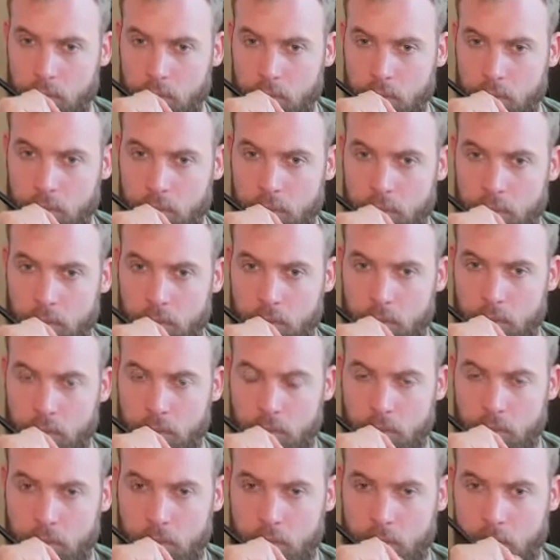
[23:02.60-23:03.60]

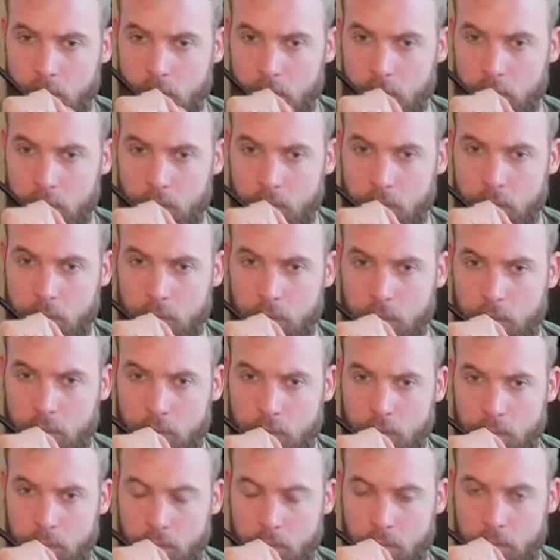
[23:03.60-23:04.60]

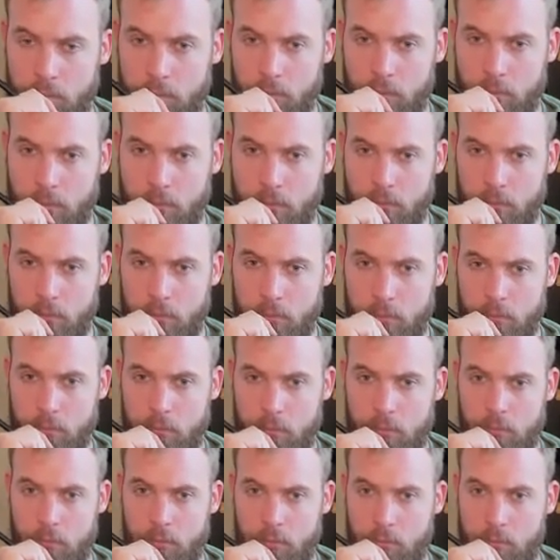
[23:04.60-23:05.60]

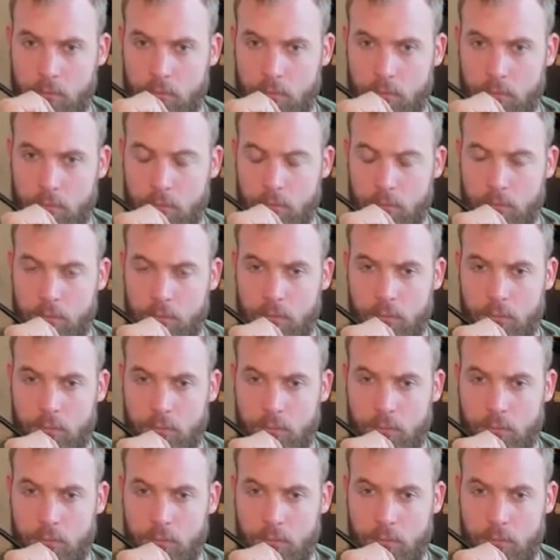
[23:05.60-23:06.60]
This person isn't speaking.